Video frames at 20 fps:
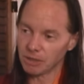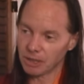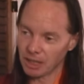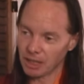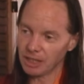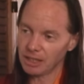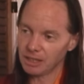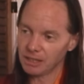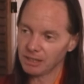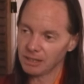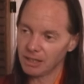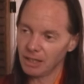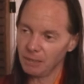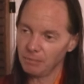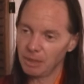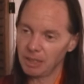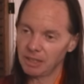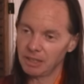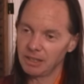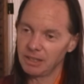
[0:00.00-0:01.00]
okay? I
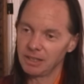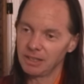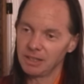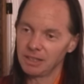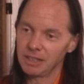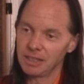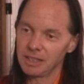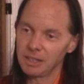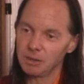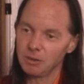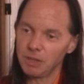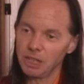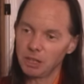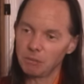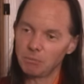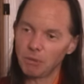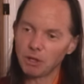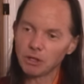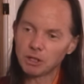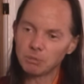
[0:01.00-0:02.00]
mean,
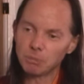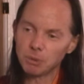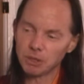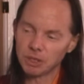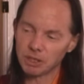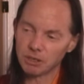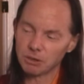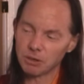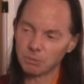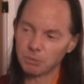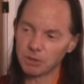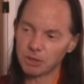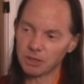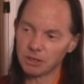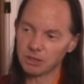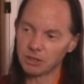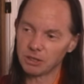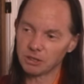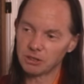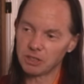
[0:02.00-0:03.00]
in most Buddhist
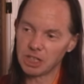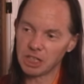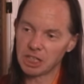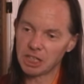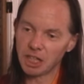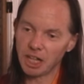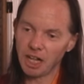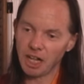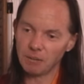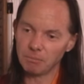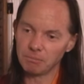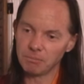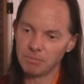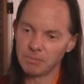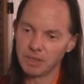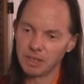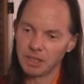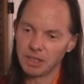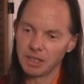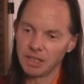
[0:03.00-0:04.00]
scriptures, you'll see calm.
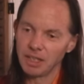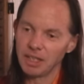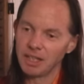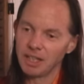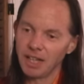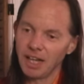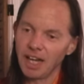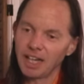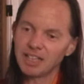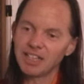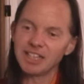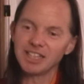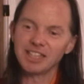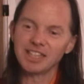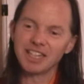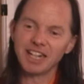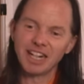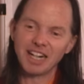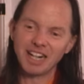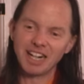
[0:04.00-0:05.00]
I
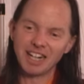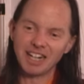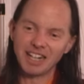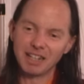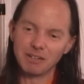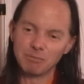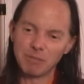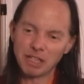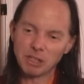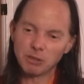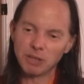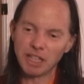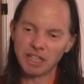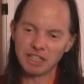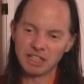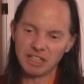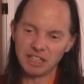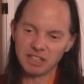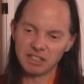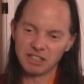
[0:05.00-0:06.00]
think uh, Maitreya
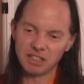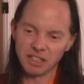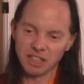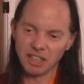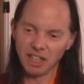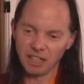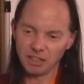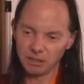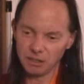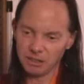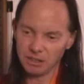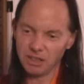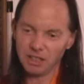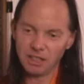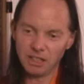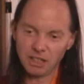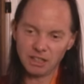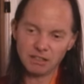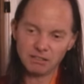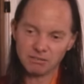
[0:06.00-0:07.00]
needed to cut
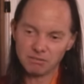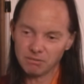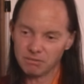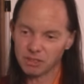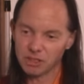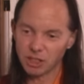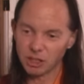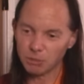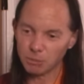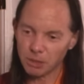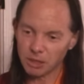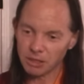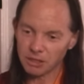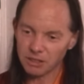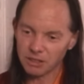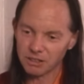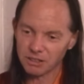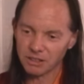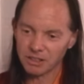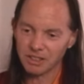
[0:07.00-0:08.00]
uh,
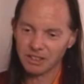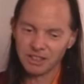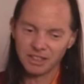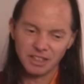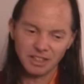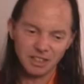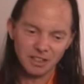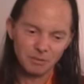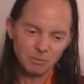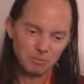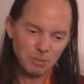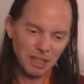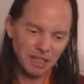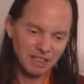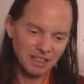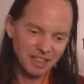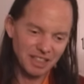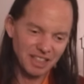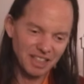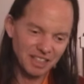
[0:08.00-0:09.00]
syllables,
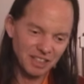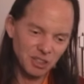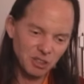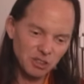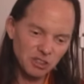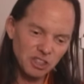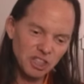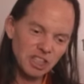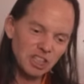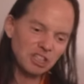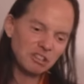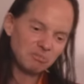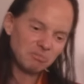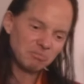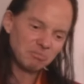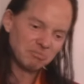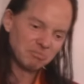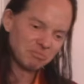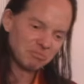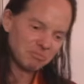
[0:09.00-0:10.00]
but uh, you'll see
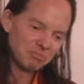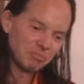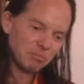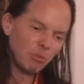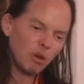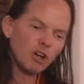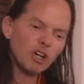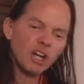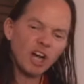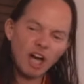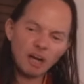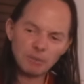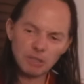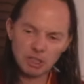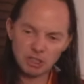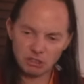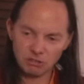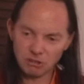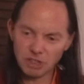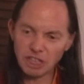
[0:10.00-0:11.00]
more common
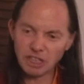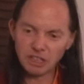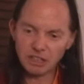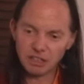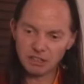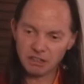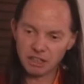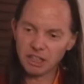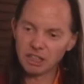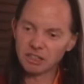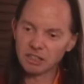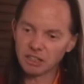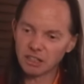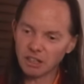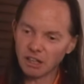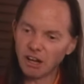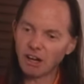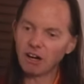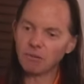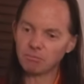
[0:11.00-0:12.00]
is Rick than
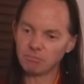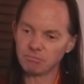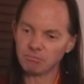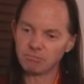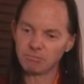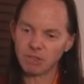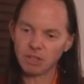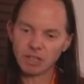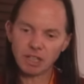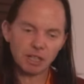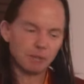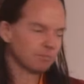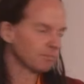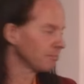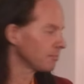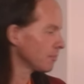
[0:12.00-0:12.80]
calm, okay?